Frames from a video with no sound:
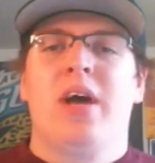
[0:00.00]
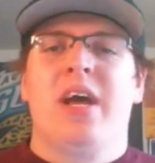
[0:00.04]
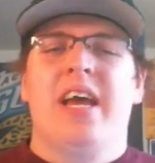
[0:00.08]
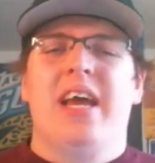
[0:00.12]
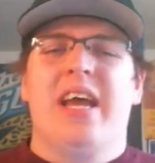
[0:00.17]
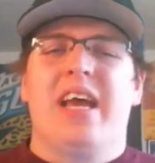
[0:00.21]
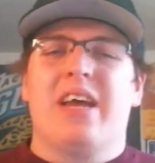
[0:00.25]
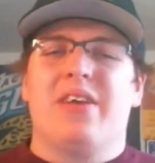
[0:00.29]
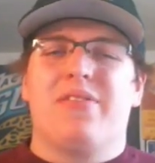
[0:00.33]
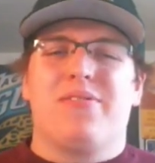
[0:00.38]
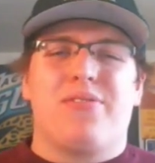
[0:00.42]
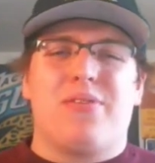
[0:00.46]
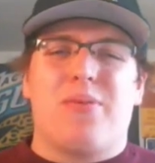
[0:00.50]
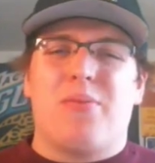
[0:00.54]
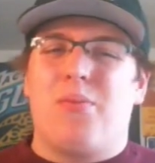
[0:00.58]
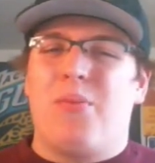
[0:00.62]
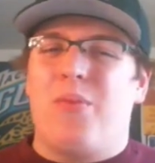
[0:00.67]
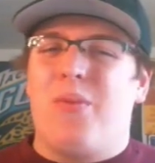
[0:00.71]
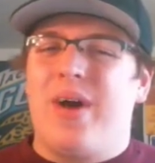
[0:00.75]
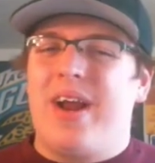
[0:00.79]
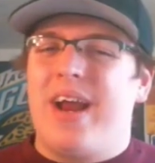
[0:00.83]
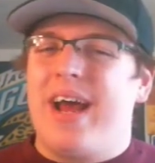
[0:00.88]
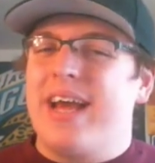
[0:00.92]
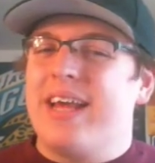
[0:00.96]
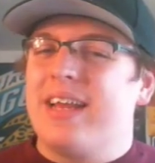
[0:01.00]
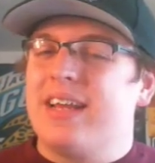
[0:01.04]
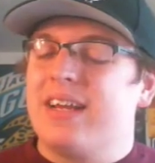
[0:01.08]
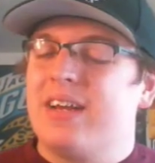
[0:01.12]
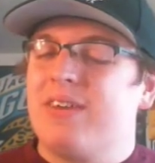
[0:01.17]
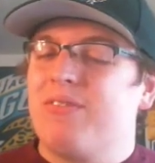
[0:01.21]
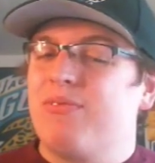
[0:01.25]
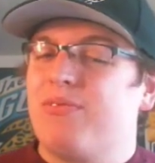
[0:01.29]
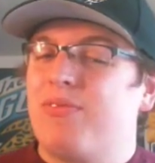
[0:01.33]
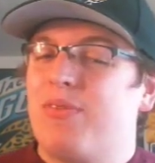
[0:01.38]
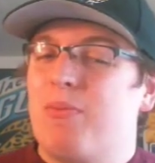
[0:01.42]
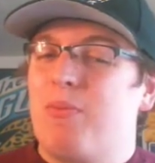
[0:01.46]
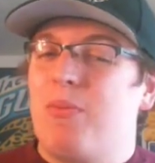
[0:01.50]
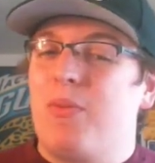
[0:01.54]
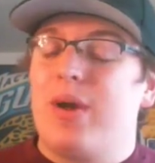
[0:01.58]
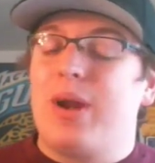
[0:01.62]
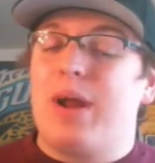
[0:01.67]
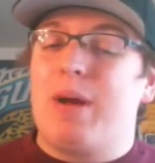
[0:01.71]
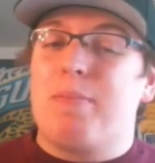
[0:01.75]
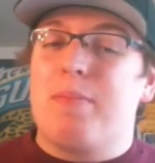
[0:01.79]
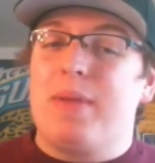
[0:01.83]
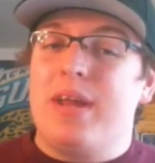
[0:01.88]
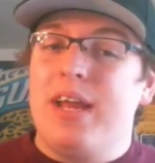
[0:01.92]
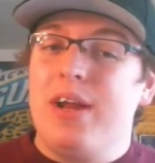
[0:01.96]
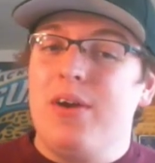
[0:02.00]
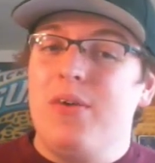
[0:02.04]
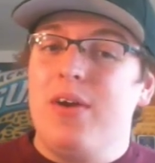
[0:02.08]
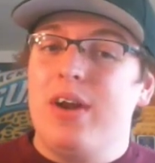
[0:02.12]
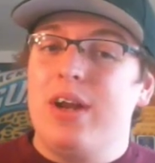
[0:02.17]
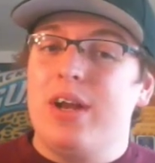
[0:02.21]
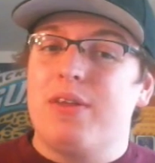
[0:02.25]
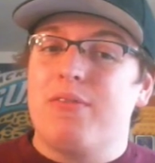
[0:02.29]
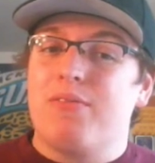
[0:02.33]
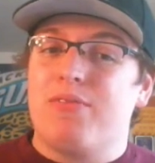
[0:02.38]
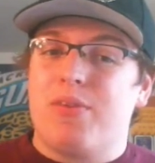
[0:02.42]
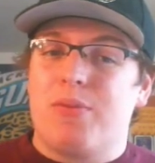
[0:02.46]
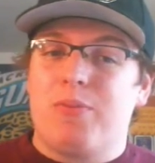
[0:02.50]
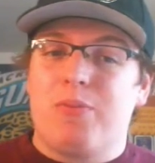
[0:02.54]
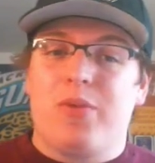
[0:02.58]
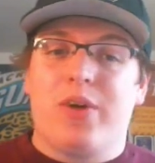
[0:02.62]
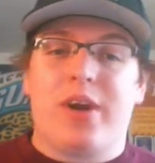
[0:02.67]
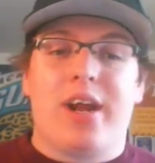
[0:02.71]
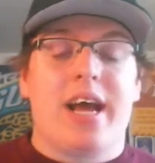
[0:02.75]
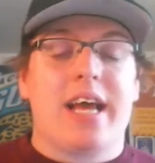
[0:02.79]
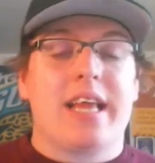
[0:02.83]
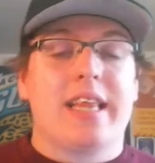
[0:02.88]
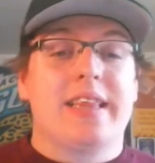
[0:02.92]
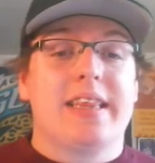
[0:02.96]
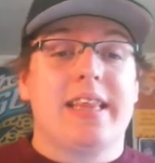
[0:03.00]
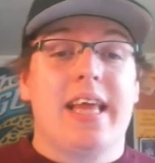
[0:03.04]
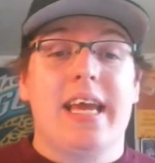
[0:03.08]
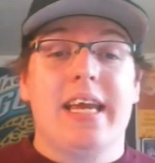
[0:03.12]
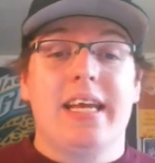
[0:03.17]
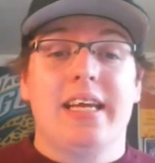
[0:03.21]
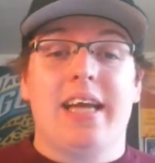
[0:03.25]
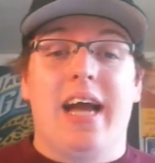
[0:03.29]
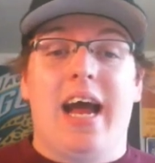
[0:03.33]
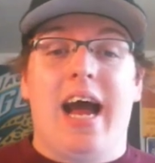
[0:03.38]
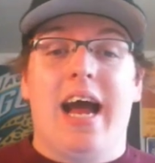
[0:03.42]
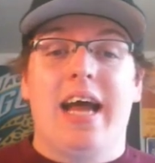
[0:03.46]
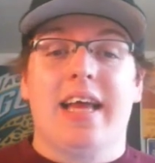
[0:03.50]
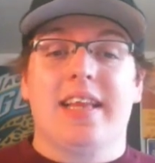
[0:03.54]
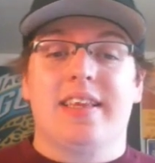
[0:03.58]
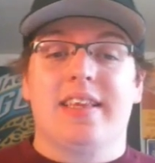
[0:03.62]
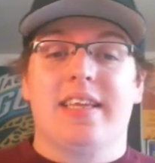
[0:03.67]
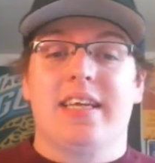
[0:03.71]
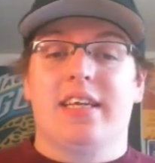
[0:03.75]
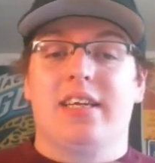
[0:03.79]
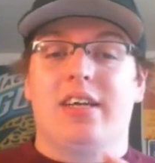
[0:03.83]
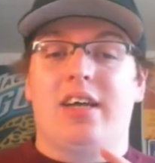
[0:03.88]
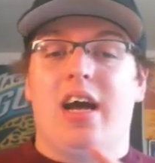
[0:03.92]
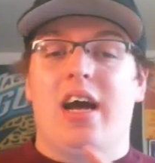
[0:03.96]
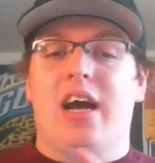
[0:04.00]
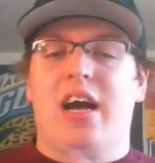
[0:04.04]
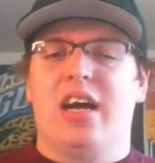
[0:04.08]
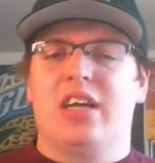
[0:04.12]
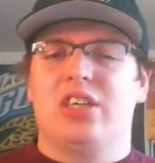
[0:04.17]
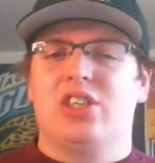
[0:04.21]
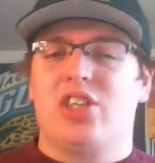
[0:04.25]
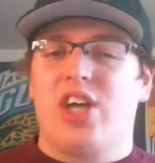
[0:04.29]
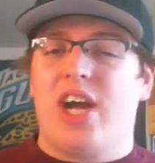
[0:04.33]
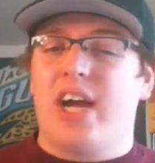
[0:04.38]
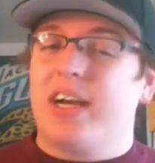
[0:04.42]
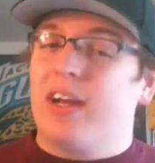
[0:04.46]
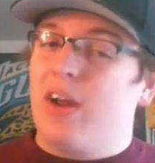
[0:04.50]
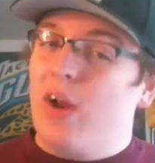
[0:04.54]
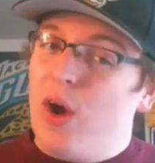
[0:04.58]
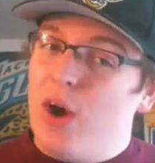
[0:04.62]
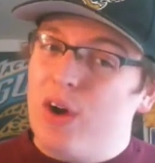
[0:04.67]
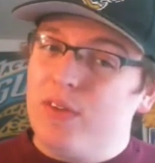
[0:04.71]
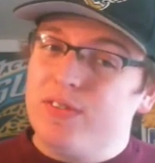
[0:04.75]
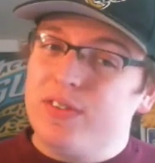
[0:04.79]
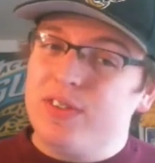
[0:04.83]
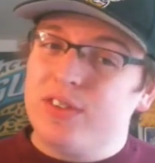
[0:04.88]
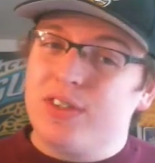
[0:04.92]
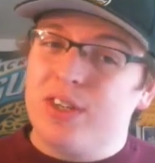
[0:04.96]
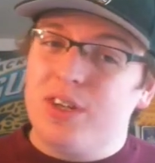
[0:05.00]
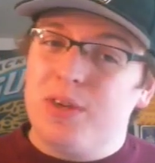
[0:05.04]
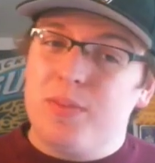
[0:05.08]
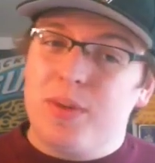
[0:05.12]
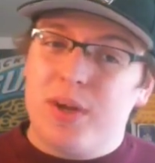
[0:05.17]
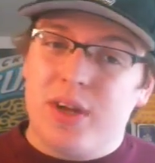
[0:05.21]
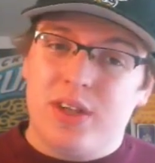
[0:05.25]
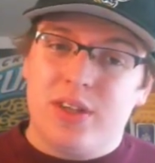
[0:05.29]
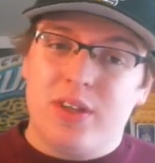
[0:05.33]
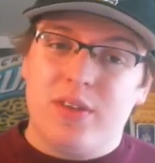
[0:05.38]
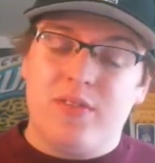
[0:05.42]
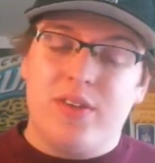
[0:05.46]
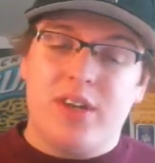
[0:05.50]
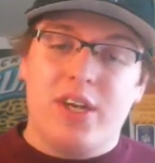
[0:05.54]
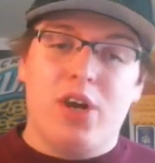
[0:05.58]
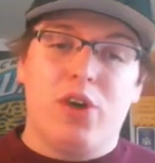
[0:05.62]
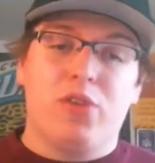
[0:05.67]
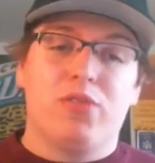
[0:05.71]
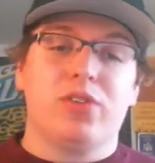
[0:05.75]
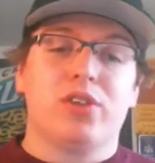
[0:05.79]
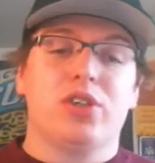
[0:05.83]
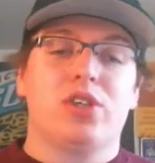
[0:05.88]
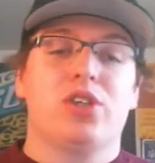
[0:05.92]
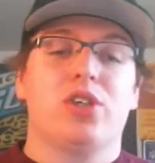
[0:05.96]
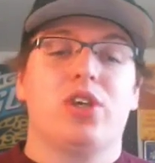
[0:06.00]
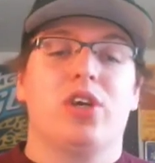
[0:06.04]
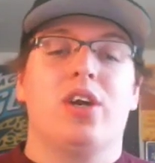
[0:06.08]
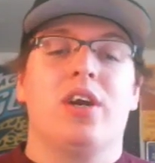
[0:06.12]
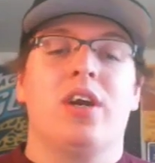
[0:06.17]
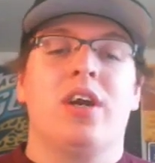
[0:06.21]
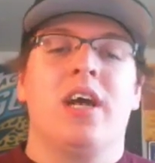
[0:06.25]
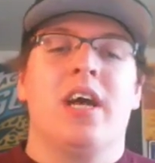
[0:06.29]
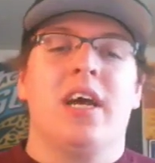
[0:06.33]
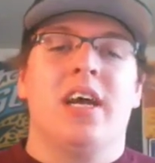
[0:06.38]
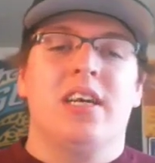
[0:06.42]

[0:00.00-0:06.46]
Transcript: And from what I, from what I'm hearing and from what I think, I think uh, Jagganoff is going to be on the video for sure.